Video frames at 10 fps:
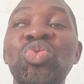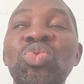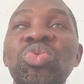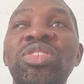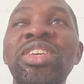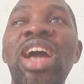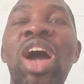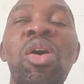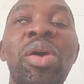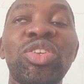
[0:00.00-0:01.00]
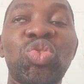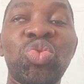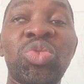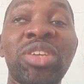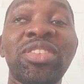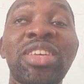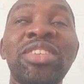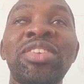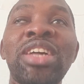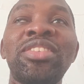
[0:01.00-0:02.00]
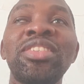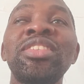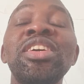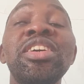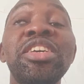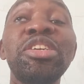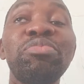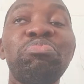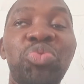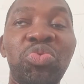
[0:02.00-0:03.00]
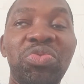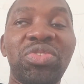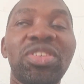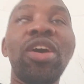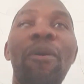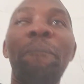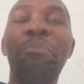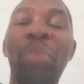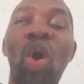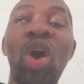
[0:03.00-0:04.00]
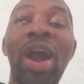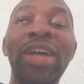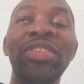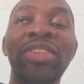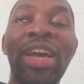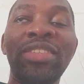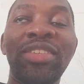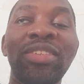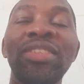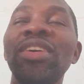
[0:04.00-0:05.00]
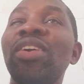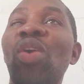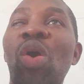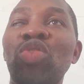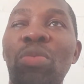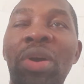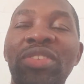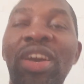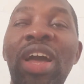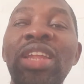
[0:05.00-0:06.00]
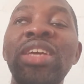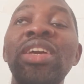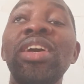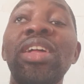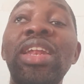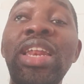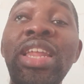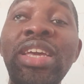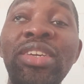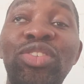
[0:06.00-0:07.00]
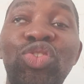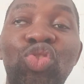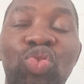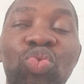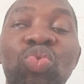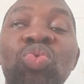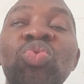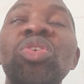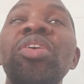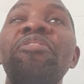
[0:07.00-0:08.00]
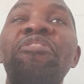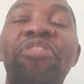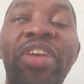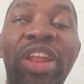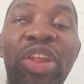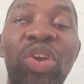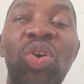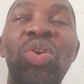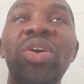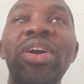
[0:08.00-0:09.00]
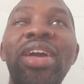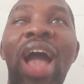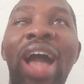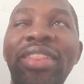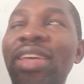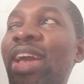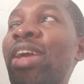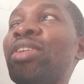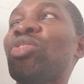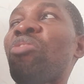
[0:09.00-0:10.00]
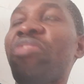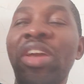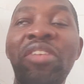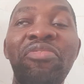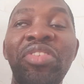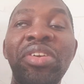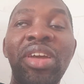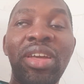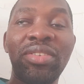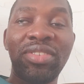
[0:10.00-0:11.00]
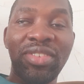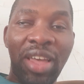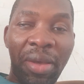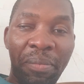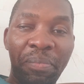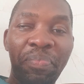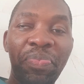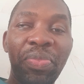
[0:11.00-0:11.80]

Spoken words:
To see how our children's handwriting improves. Poor handwriting automatically leads to failure at the end of every exam.